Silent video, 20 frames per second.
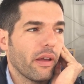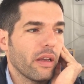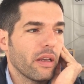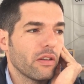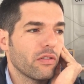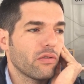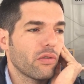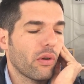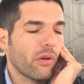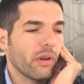
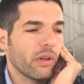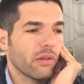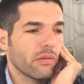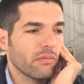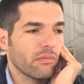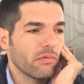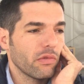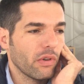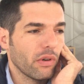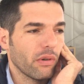historic,
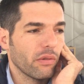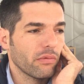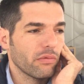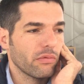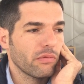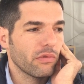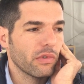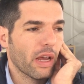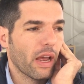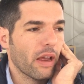you know,
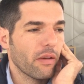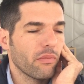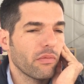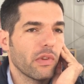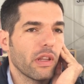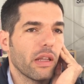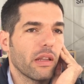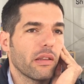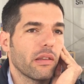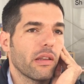
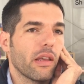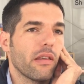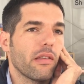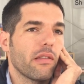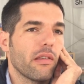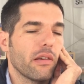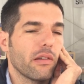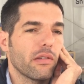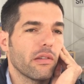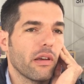time than they
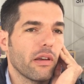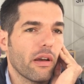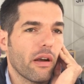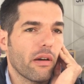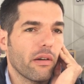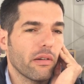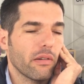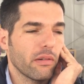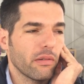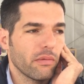think they are.